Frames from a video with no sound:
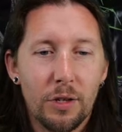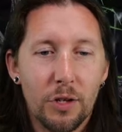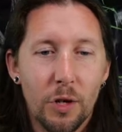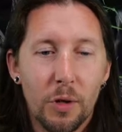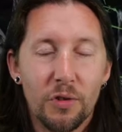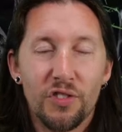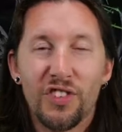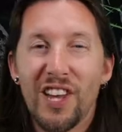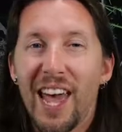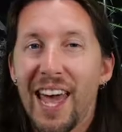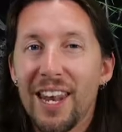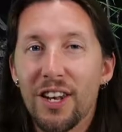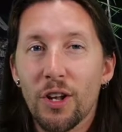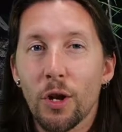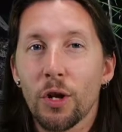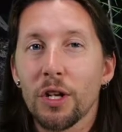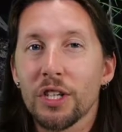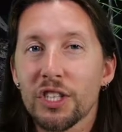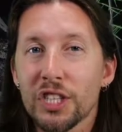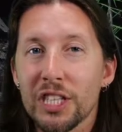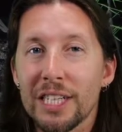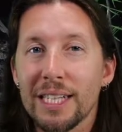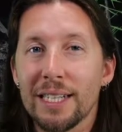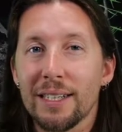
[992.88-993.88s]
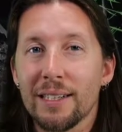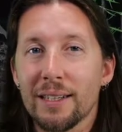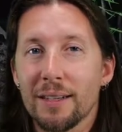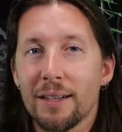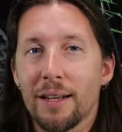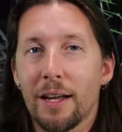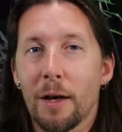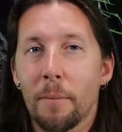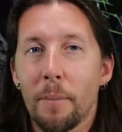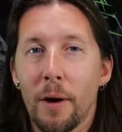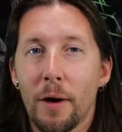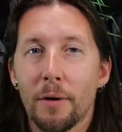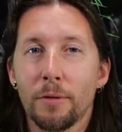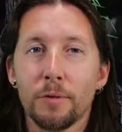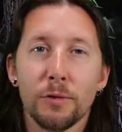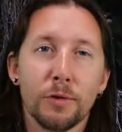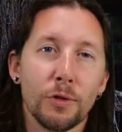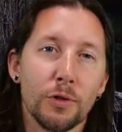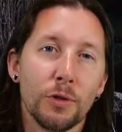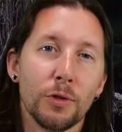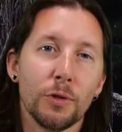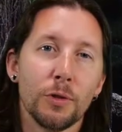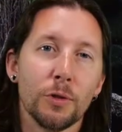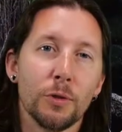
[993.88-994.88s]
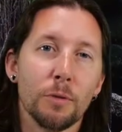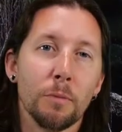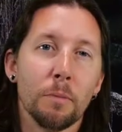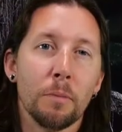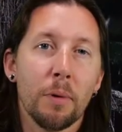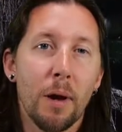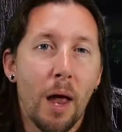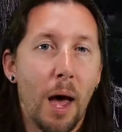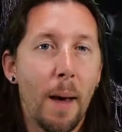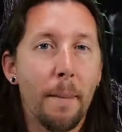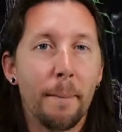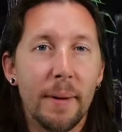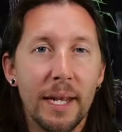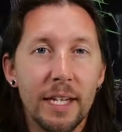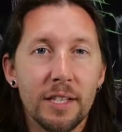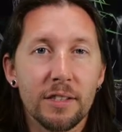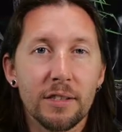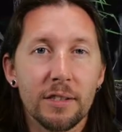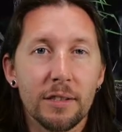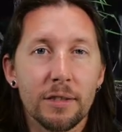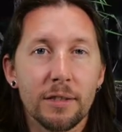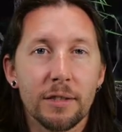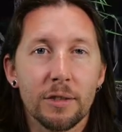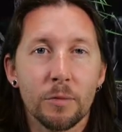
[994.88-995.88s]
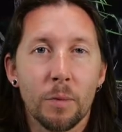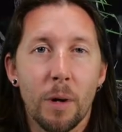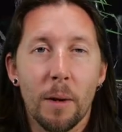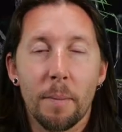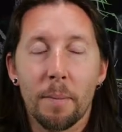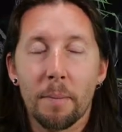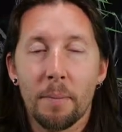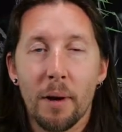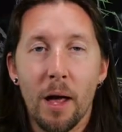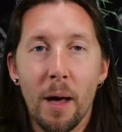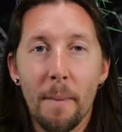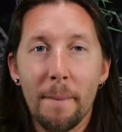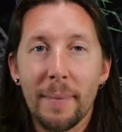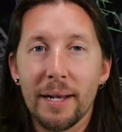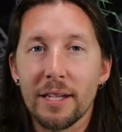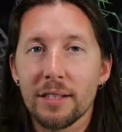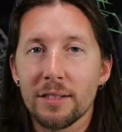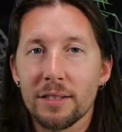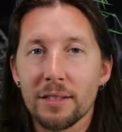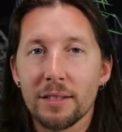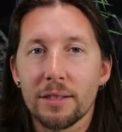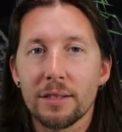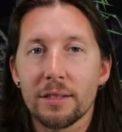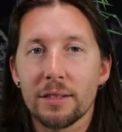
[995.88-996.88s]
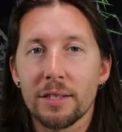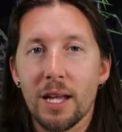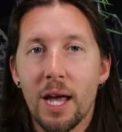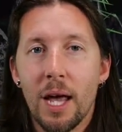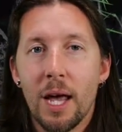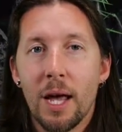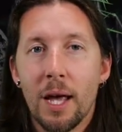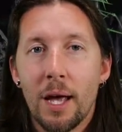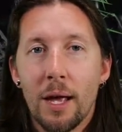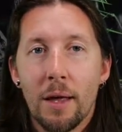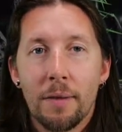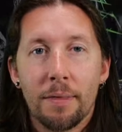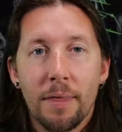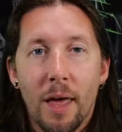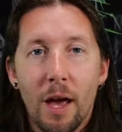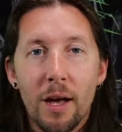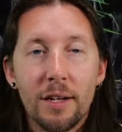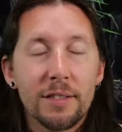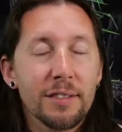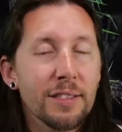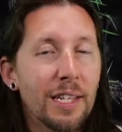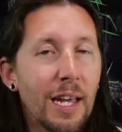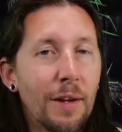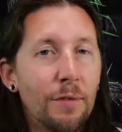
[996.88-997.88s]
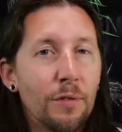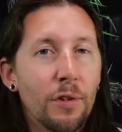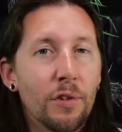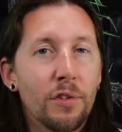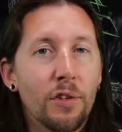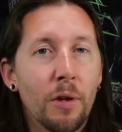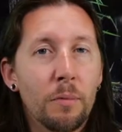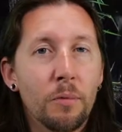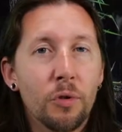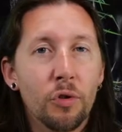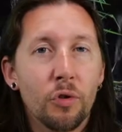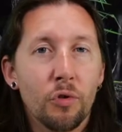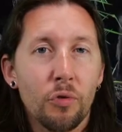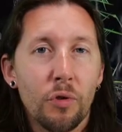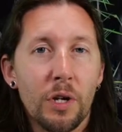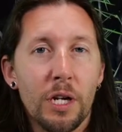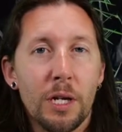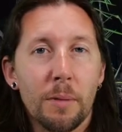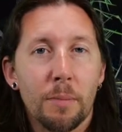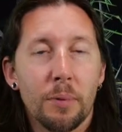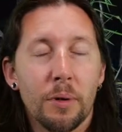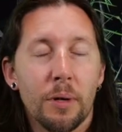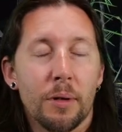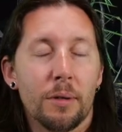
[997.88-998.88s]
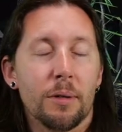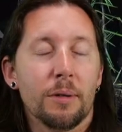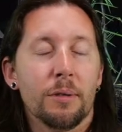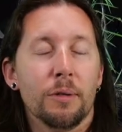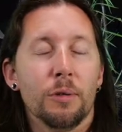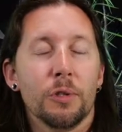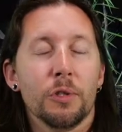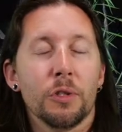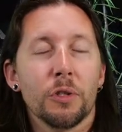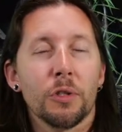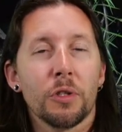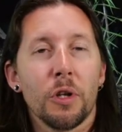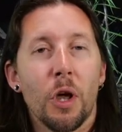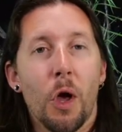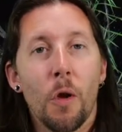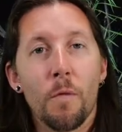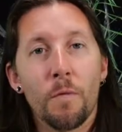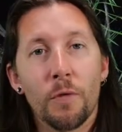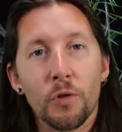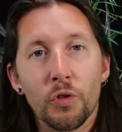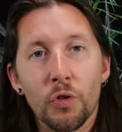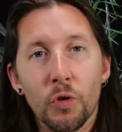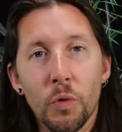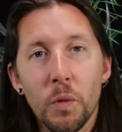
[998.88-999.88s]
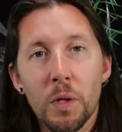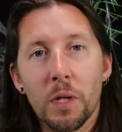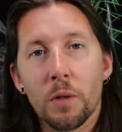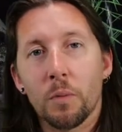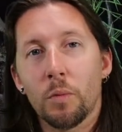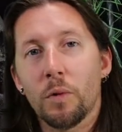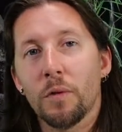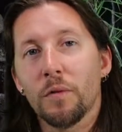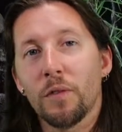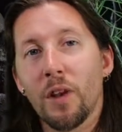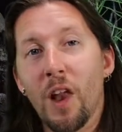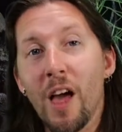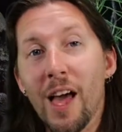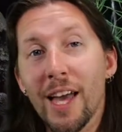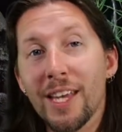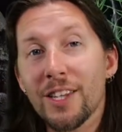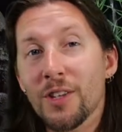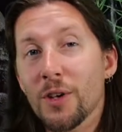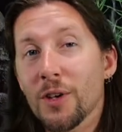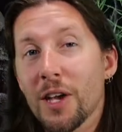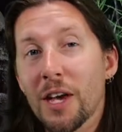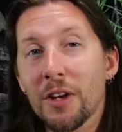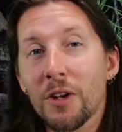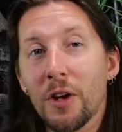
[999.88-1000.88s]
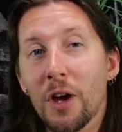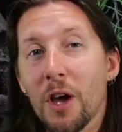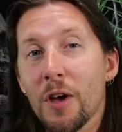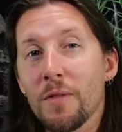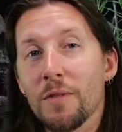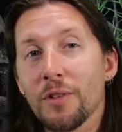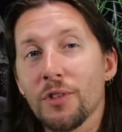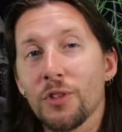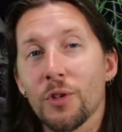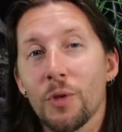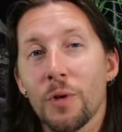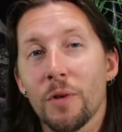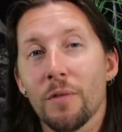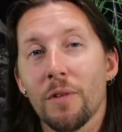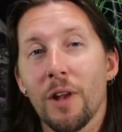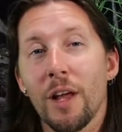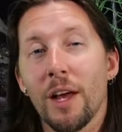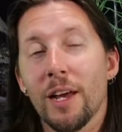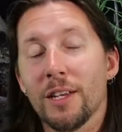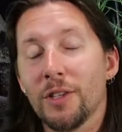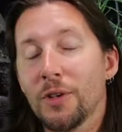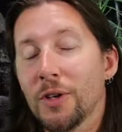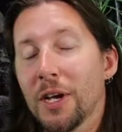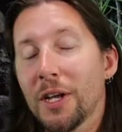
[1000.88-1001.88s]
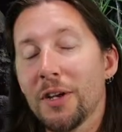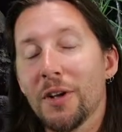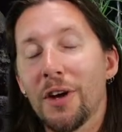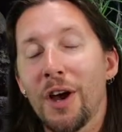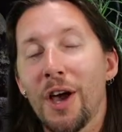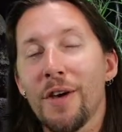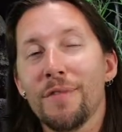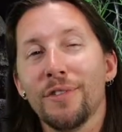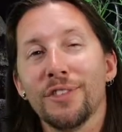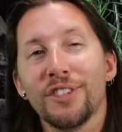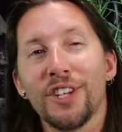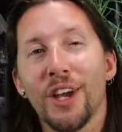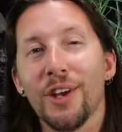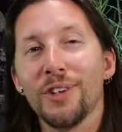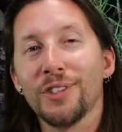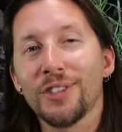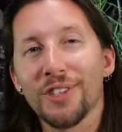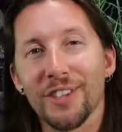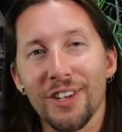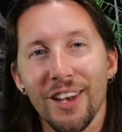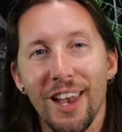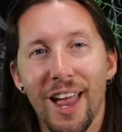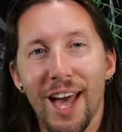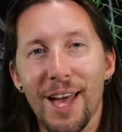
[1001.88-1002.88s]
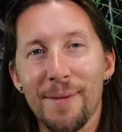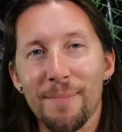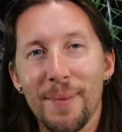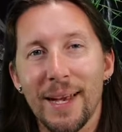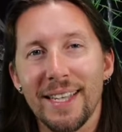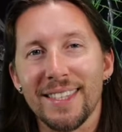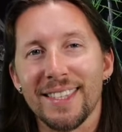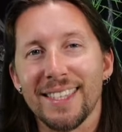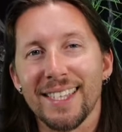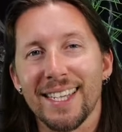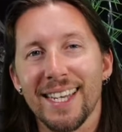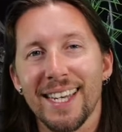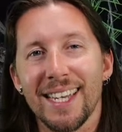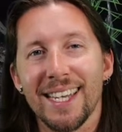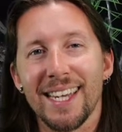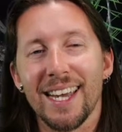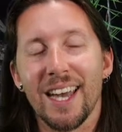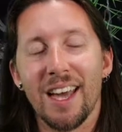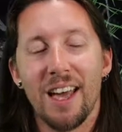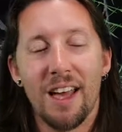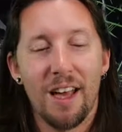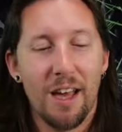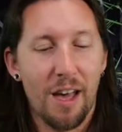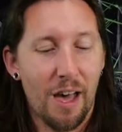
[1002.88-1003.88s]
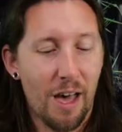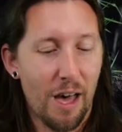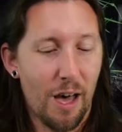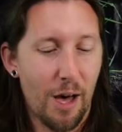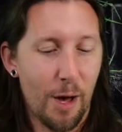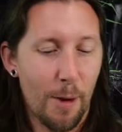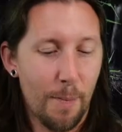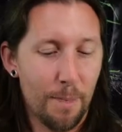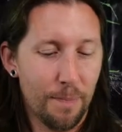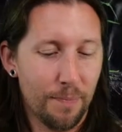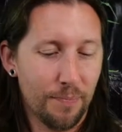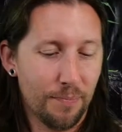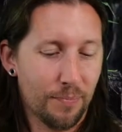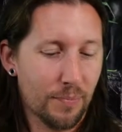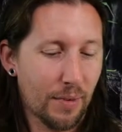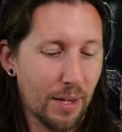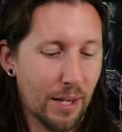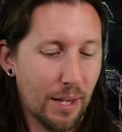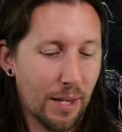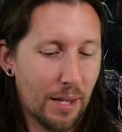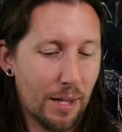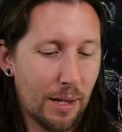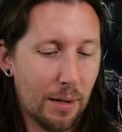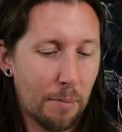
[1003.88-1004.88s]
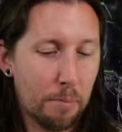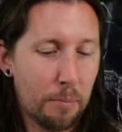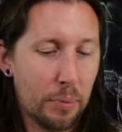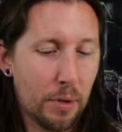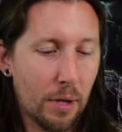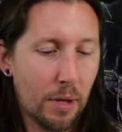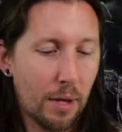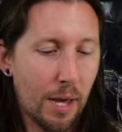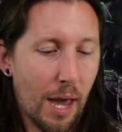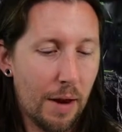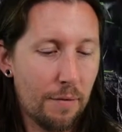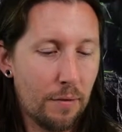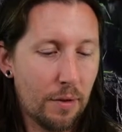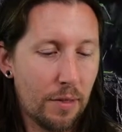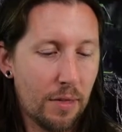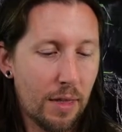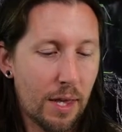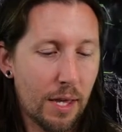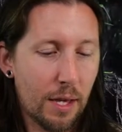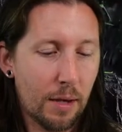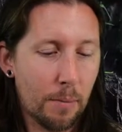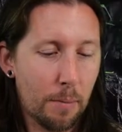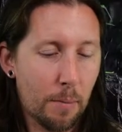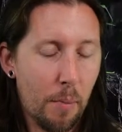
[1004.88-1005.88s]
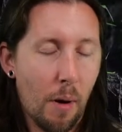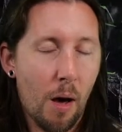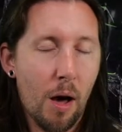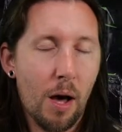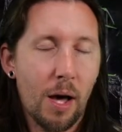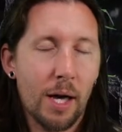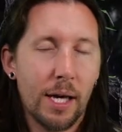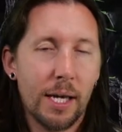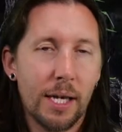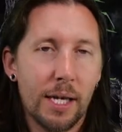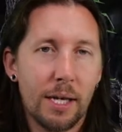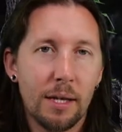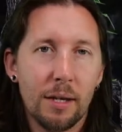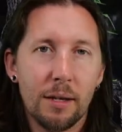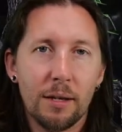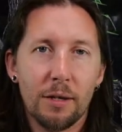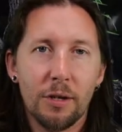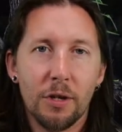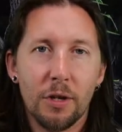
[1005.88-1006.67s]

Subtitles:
technology opposed to plant medicines, where plant medicines, they are safe to some degree, but you shouldn't overdo it. With light, you cannot overdo it with light. You cannot overdose on light, basically. But everything by,